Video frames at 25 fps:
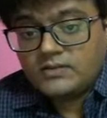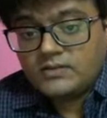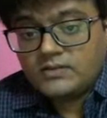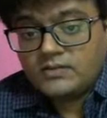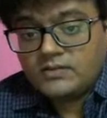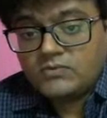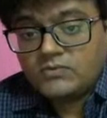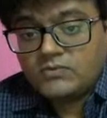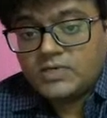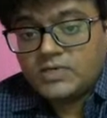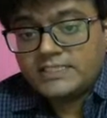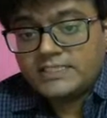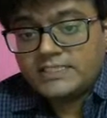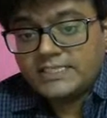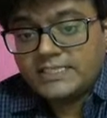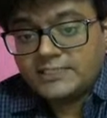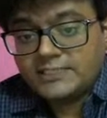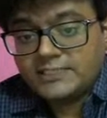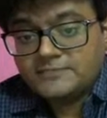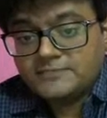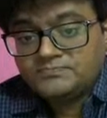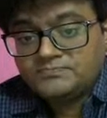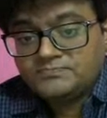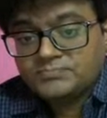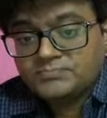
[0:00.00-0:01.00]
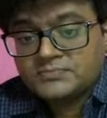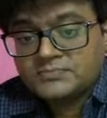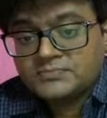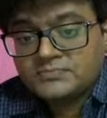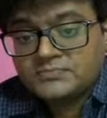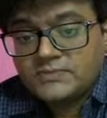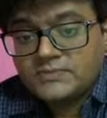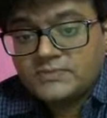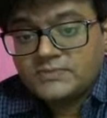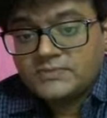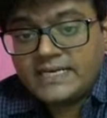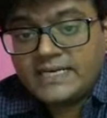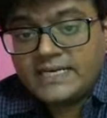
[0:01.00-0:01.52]
what is it?
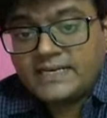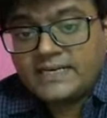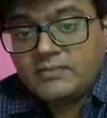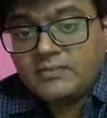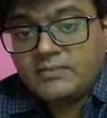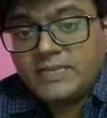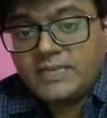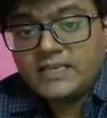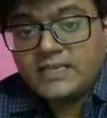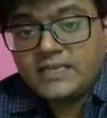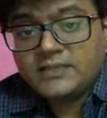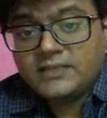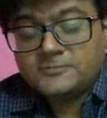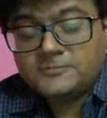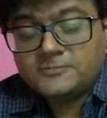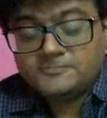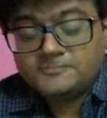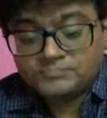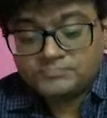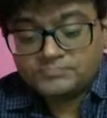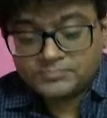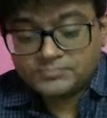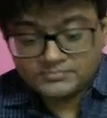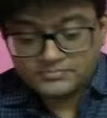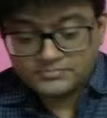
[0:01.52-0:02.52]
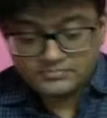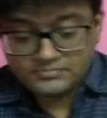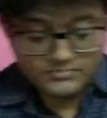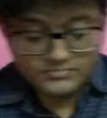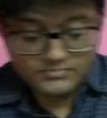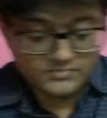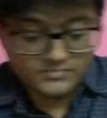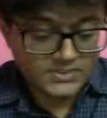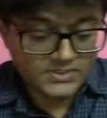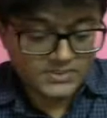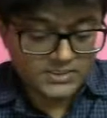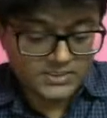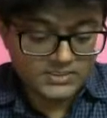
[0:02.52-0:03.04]
Then it will be
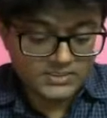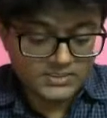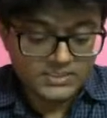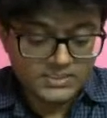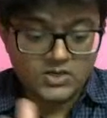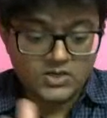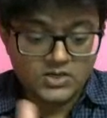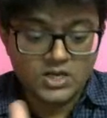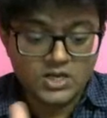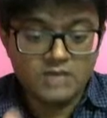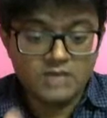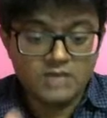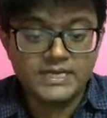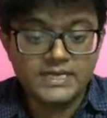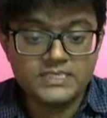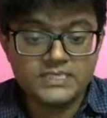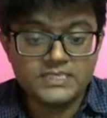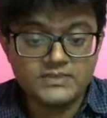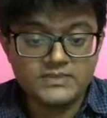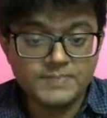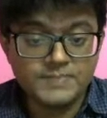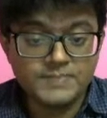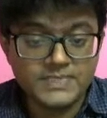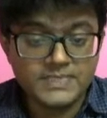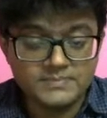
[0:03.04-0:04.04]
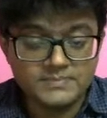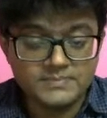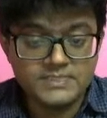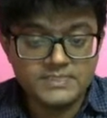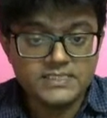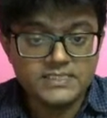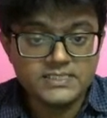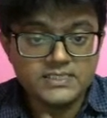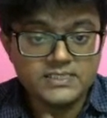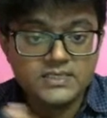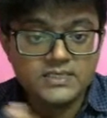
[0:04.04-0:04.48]
the combination of the prisms